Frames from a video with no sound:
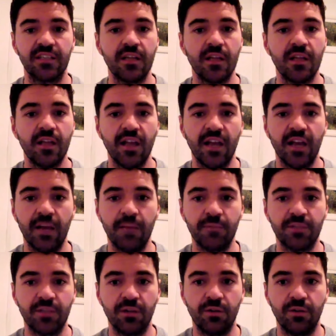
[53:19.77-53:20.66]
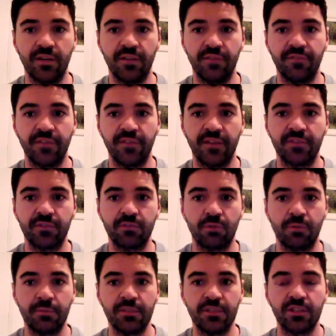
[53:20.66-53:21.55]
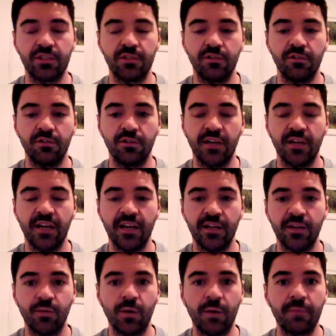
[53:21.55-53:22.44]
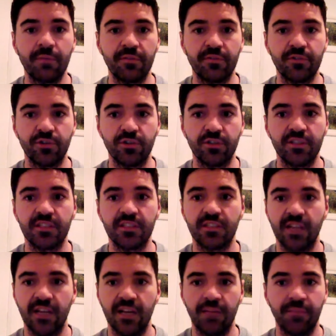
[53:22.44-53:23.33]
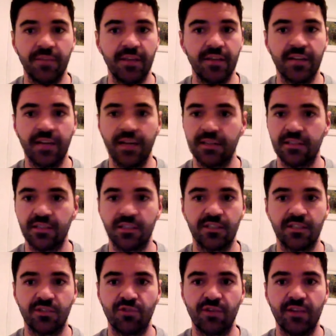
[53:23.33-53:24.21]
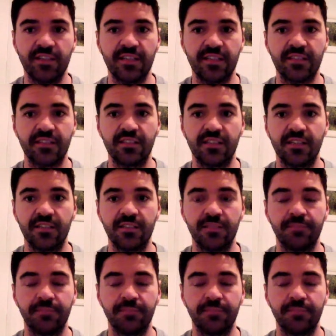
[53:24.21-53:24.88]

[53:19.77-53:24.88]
Um, so if if swimming's your your weapon of choice, um, then yeah, it's it's a great exercise.